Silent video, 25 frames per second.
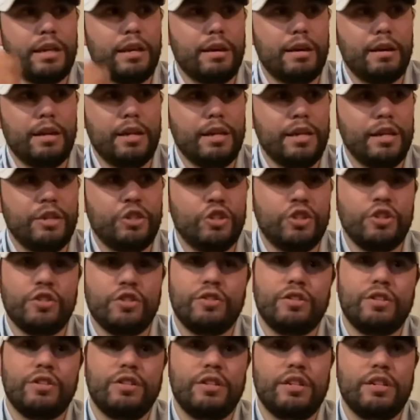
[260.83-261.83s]
it's
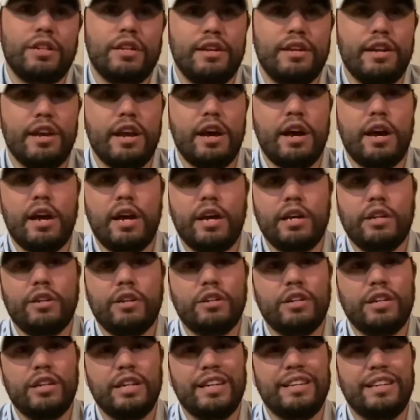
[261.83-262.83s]
just not
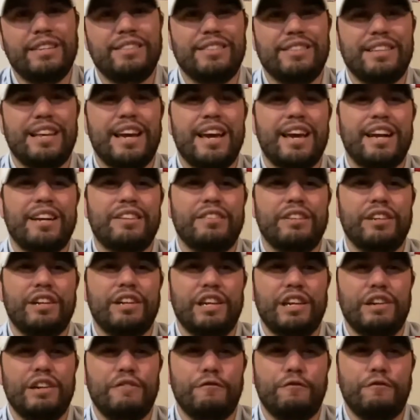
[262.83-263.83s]

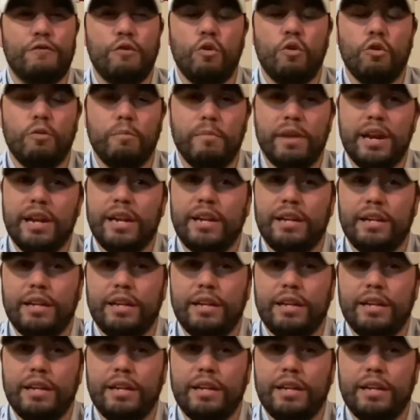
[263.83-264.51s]
exactly for me.